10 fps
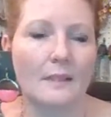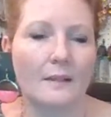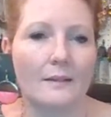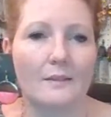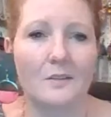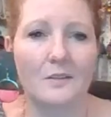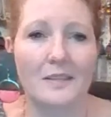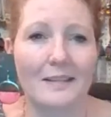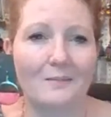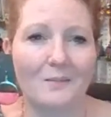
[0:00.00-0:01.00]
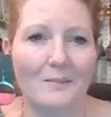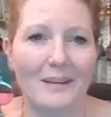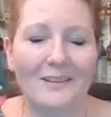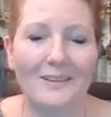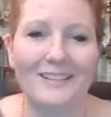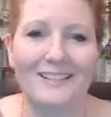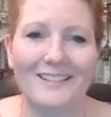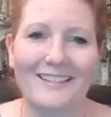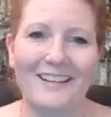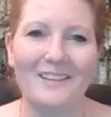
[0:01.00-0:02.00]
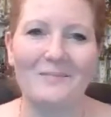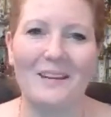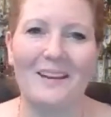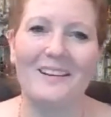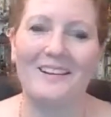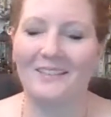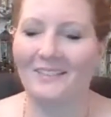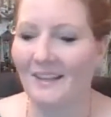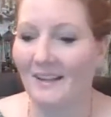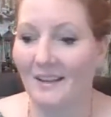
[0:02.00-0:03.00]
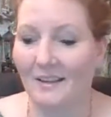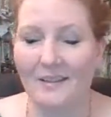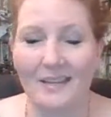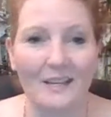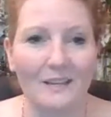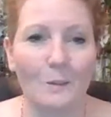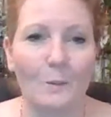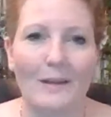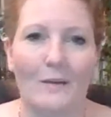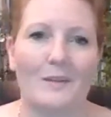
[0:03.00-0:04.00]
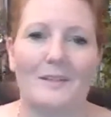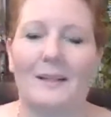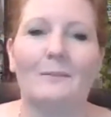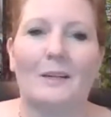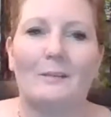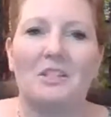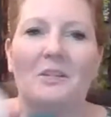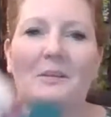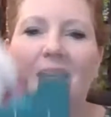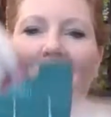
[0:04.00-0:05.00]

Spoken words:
And you notice I didn't wear my earrings tonight because they get in the way all the time when I'm showing